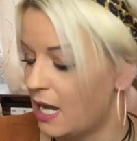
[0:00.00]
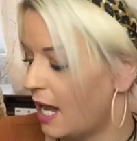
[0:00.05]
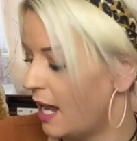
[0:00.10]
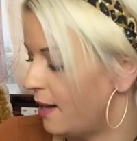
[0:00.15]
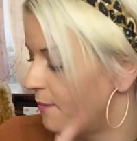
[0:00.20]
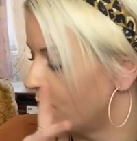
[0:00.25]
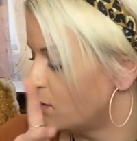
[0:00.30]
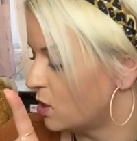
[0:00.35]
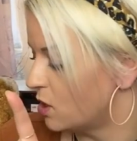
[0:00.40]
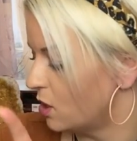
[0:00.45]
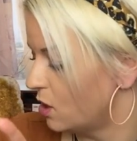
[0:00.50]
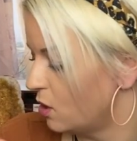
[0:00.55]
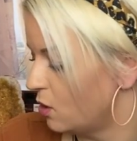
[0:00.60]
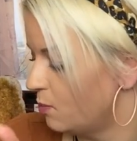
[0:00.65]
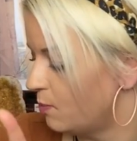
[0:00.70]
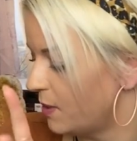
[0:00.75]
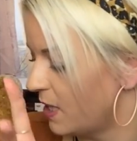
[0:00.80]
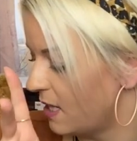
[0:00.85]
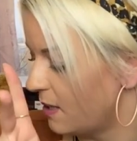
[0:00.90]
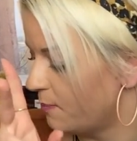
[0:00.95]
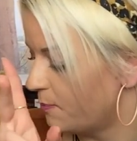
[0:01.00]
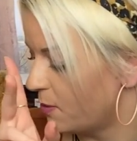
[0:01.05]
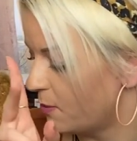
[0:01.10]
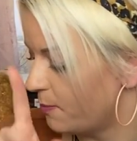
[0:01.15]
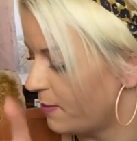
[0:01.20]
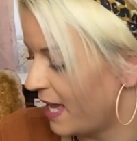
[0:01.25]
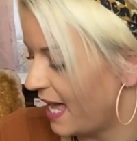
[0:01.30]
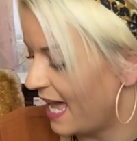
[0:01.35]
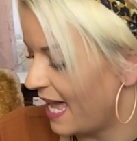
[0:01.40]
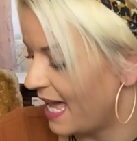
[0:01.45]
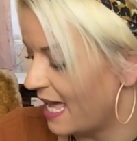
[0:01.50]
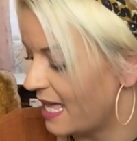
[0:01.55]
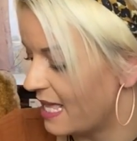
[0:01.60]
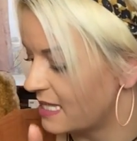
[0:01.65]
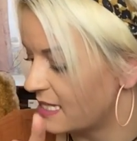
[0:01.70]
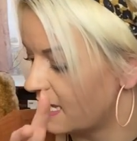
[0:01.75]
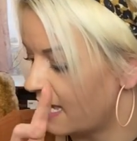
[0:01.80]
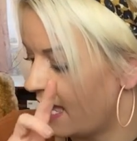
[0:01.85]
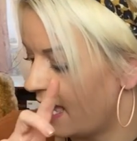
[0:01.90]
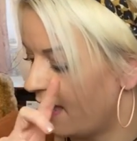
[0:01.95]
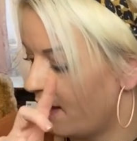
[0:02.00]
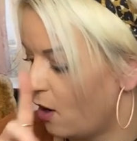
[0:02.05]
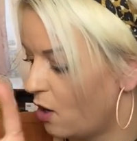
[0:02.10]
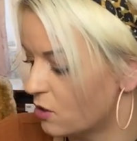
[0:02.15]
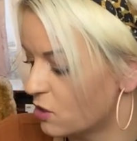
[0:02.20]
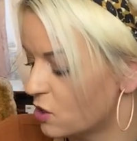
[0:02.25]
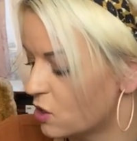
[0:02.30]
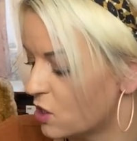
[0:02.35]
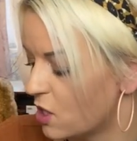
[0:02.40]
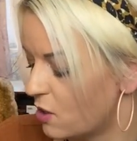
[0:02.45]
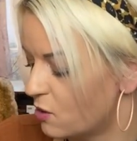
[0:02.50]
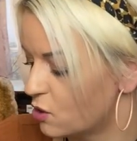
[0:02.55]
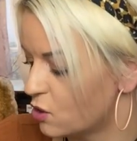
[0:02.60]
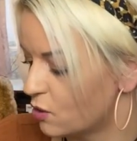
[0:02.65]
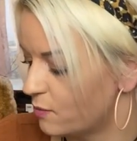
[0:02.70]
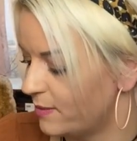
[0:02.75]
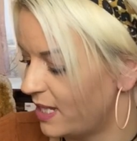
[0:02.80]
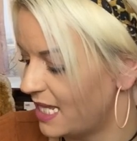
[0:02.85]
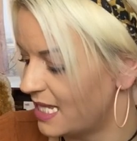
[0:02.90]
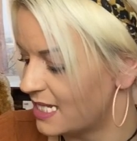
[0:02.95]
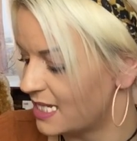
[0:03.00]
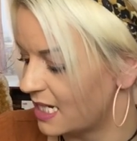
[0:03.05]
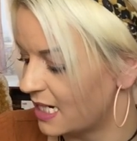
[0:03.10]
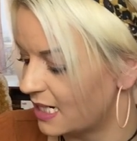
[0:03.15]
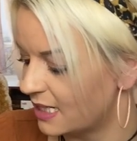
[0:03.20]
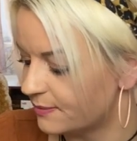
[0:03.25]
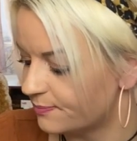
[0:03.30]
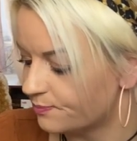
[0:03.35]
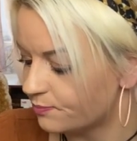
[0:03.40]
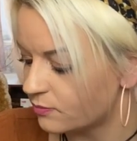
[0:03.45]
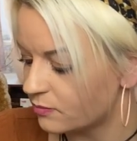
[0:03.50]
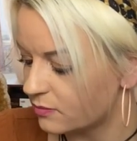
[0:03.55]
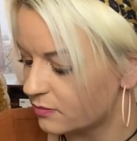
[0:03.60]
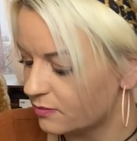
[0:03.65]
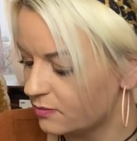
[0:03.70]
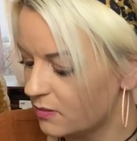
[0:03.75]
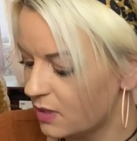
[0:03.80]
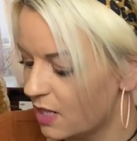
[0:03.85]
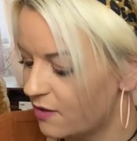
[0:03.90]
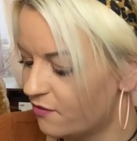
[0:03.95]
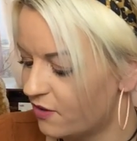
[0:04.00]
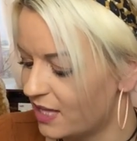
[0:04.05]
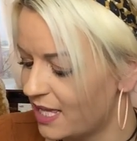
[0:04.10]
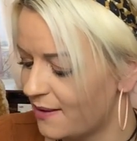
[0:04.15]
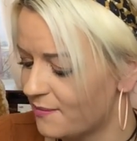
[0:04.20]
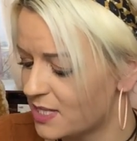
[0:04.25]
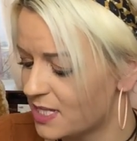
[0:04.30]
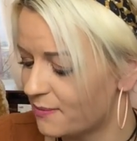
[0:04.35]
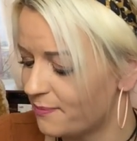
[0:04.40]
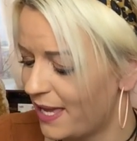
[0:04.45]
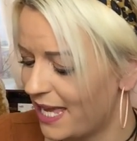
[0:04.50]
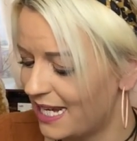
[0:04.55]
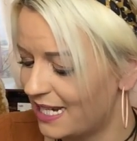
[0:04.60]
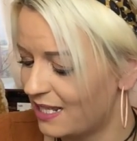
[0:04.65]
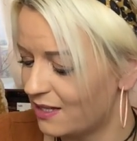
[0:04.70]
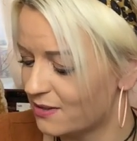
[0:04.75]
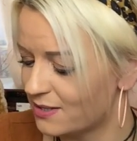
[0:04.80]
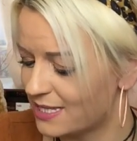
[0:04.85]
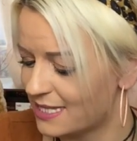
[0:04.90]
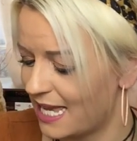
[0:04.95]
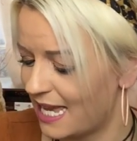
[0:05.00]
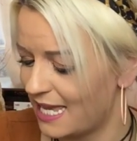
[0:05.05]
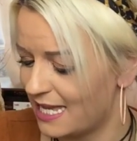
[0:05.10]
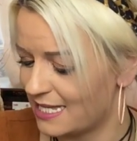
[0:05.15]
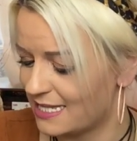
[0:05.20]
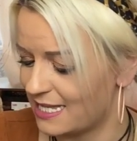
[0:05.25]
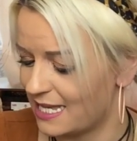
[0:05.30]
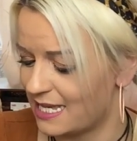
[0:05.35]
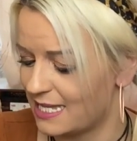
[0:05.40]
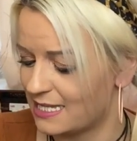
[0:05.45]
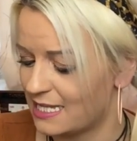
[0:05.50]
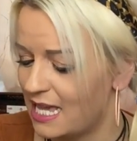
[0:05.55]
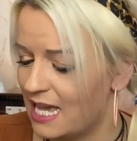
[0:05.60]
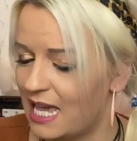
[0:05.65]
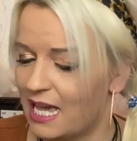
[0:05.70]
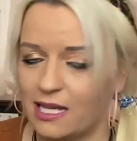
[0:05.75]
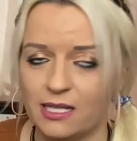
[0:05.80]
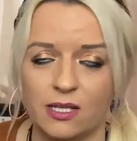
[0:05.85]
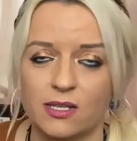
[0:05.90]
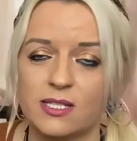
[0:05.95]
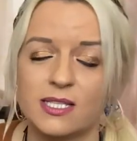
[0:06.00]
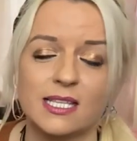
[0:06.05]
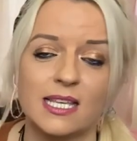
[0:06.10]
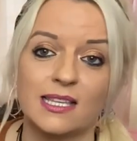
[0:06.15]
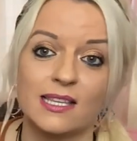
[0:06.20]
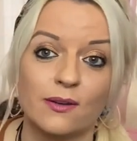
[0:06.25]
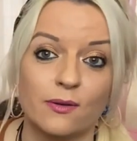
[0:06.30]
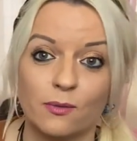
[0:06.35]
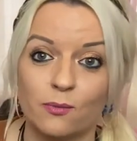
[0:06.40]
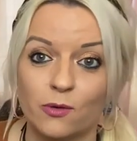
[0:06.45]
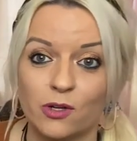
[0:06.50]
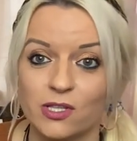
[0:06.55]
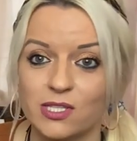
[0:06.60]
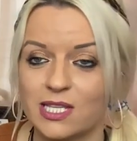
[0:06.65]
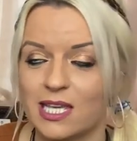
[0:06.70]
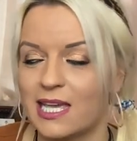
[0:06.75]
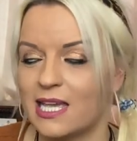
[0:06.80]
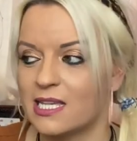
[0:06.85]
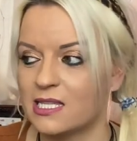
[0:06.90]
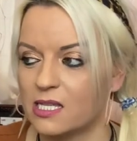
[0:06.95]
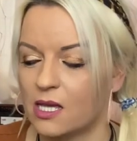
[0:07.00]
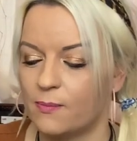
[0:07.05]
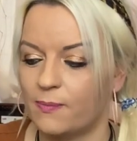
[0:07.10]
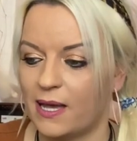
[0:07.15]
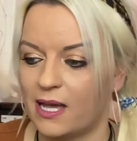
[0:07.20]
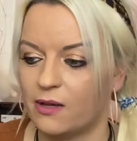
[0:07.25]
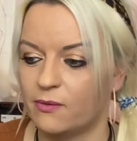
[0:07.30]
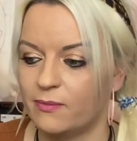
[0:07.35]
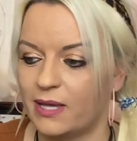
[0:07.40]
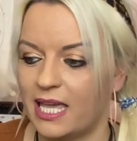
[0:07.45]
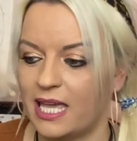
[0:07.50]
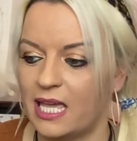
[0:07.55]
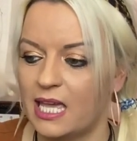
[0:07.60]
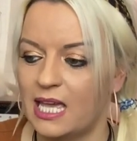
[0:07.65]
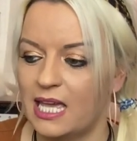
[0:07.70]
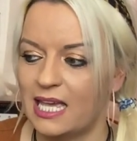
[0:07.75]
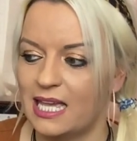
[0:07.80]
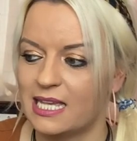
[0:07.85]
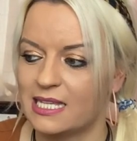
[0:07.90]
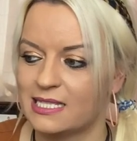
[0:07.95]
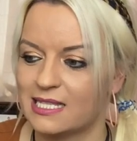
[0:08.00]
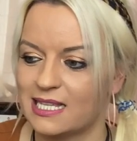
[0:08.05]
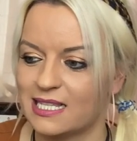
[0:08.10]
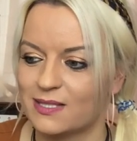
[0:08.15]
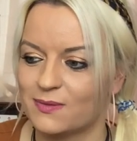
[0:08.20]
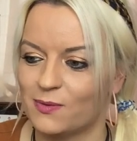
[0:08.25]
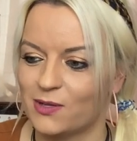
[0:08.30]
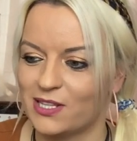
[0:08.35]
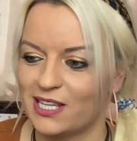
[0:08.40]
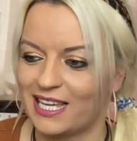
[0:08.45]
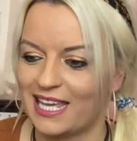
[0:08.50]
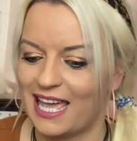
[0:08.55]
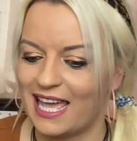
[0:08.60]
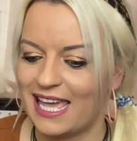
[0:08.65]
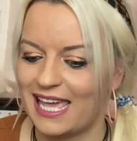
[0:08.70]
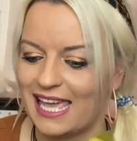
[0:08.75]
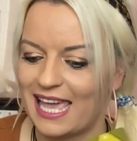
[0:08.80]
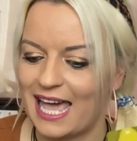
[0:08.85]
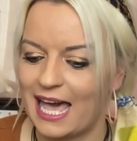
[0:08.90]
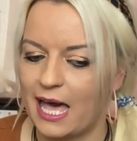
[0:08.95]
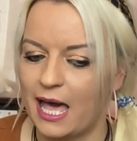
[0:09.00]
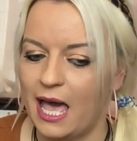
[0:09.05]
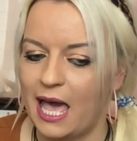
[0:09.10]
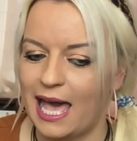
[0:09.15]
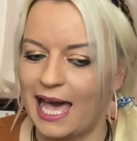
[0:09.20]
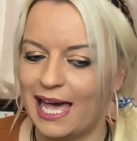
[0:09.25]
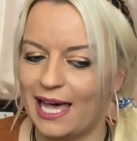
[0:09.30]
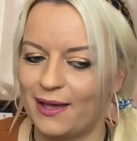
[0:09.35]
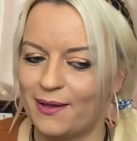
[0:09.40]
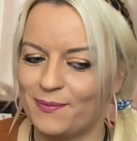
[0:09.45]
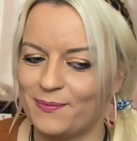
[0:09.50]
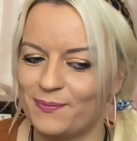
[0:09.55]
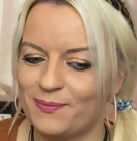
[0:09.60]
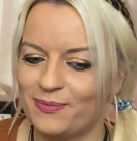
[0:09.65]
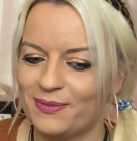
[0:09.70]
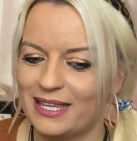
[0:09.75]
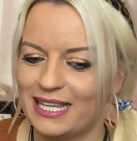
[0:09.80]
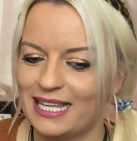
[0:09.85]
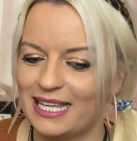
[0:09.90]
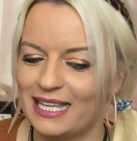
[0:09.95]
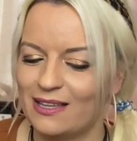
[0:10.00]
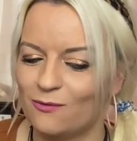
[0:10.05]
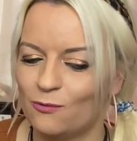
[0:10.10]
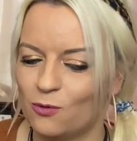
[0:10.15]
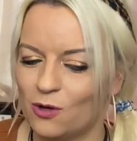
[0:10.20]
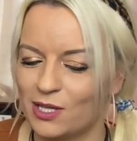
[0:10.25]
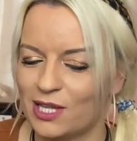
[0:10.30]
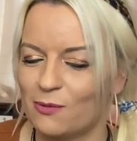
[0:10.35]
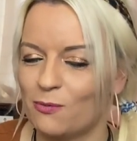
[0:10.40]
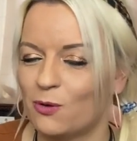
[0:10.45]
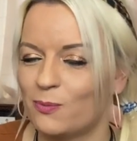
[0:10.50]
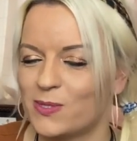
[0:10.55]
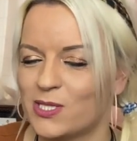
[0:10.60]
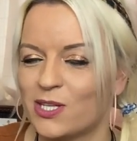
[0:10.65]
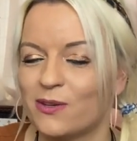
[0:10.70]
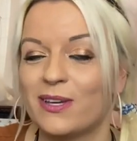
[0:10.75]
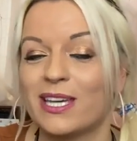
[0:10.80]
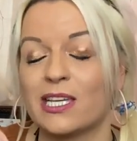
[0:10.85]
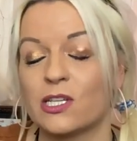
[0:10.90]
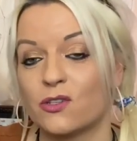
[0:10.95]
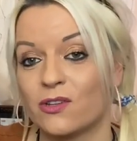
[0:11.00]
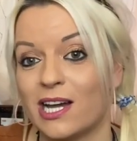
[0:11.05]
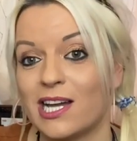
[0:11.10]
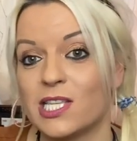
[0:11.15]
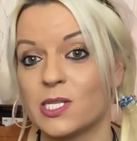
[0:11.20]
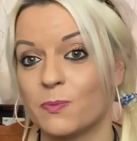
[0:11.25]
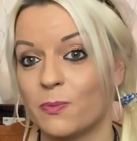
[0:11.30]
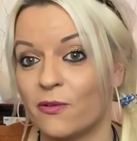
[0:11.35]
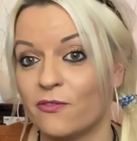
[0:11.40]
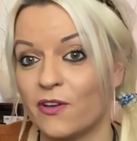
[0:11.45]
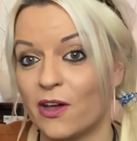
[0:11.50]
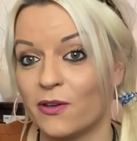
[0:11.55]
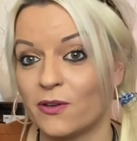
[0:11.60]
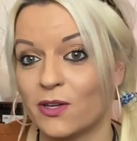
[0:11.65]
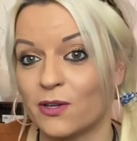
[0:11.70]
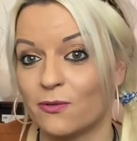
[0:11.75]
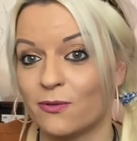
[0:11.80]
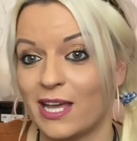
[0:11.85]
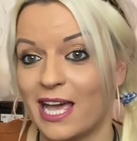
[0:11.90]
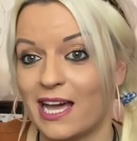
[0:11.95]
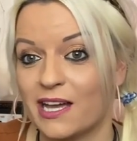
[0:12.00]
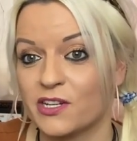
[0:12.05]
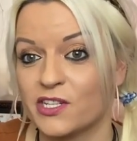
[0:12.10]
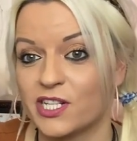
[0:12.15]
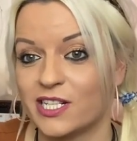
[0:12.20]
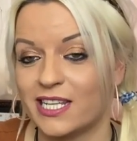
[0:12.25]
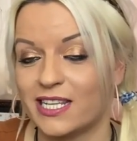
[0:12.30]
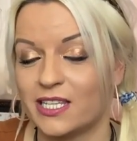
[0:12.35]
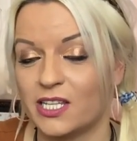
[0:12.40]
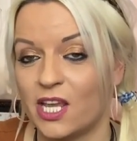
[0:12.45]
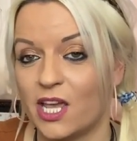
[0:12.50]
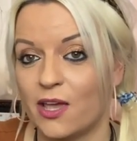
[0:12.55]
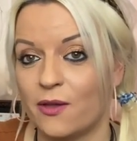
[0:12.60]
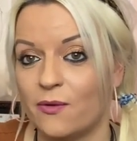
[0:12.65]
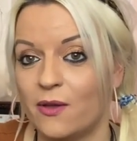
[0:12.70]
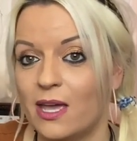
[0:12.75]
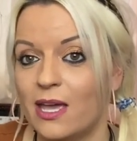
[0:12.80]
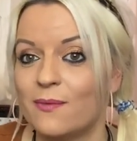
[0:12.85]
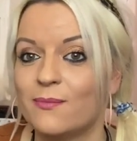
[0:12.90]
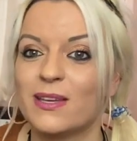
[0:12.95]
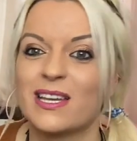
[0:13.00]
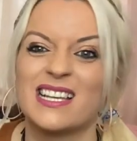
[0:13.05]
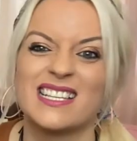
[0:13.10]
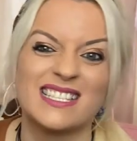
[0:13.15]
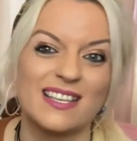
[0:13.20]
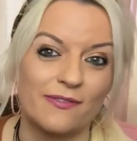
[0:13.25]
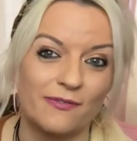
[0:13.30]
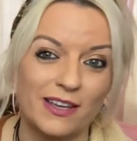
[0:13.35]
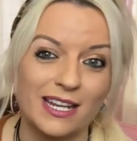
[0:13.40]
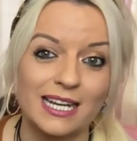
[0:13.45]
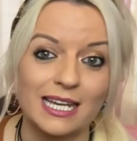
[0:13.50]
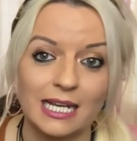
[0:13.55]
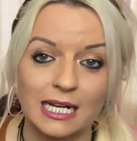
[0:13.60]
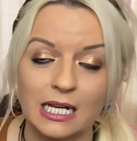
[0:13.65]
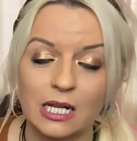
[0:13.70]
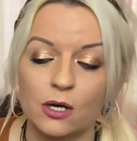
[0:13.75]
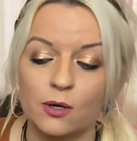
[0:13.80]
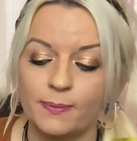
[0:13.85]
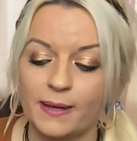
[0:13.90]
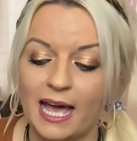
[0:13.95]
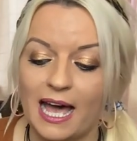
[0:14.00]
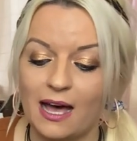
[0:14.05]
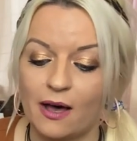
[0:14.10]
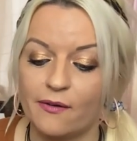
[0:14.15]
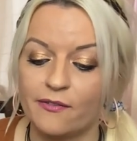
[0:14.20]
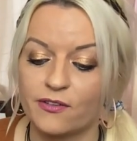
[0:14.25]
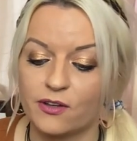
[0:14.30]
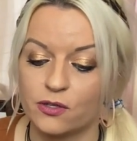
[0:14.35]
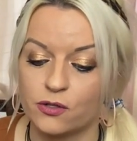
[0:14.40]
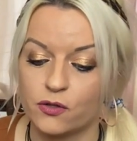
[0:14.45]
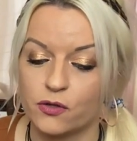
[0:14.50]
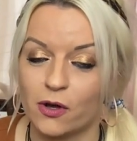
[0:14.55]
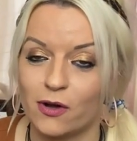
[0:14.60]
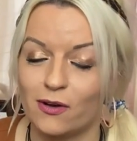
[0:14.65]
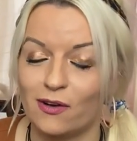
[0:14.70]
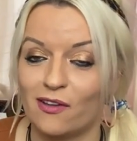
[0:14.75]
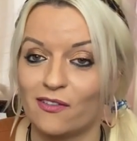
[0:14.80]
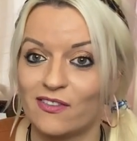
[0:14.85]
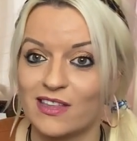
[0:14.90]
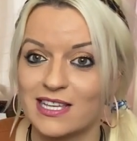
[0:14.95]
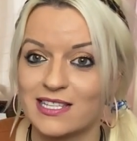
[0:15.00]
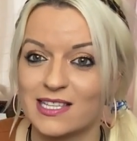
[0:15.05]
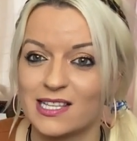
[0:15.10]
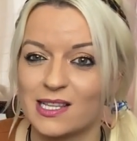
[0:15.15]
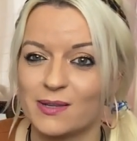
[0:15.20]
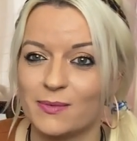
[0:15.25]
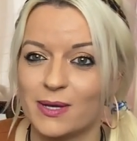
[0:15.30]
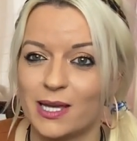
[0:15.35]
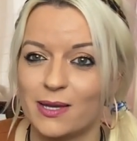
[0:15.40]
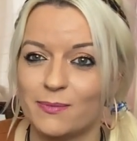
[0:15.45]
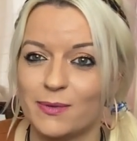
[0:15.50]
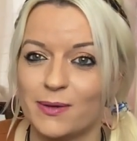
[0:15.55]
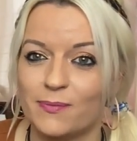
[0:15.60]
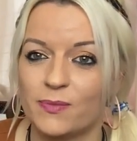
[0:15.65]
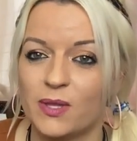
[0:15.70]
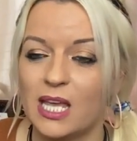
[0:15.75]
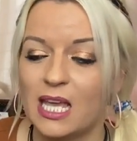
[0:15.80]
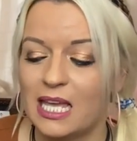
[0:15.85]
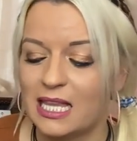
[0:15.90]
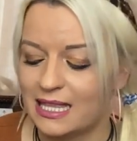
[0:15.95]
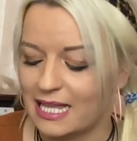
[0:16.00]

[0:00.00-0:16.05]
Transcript: Um, do be prepared uh, on social media for them to make little statuses and you sit there and wonder, is it about me? Is this what they're getting at? Um, what they will be doing is trying to provoke a reaction in you because they're feeling a little bit out of control of this at the moment.